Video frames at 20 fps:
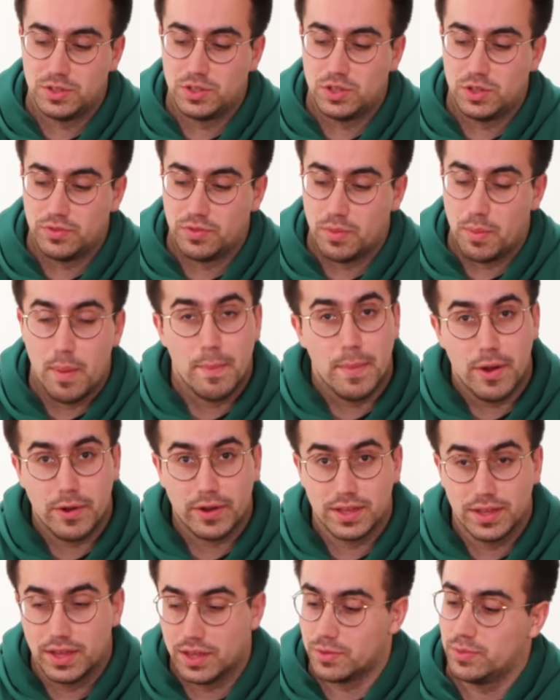Dew from
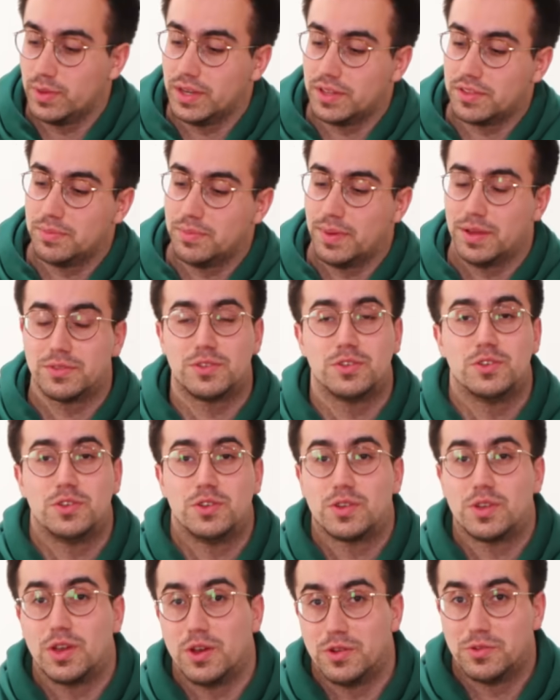America, as well as some Mountain Dew
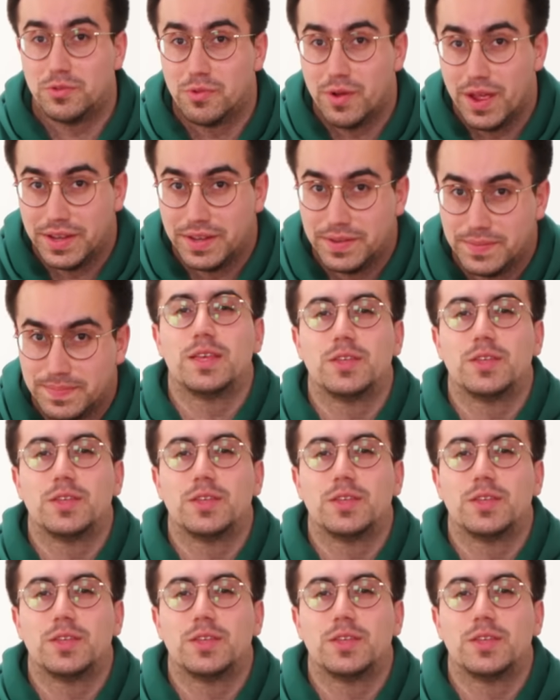Code Red.